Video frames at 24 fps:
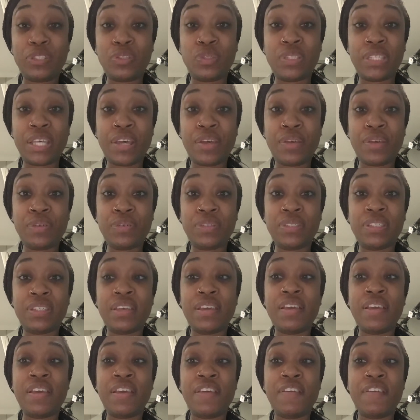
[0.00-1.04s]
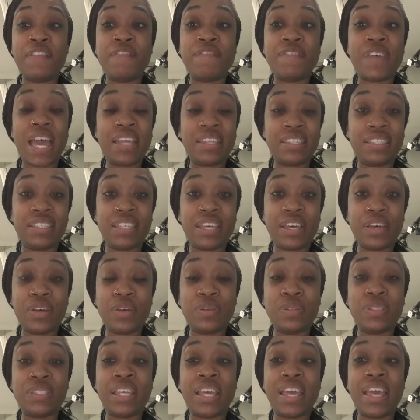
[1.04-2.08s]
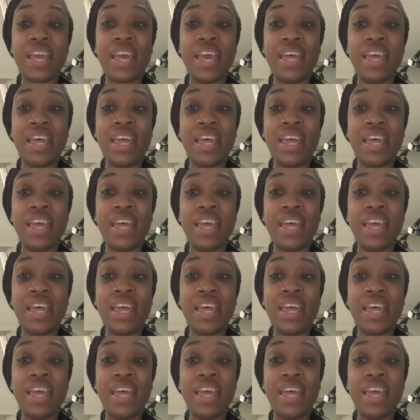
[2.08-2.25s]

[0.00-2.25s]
cells, fat cells,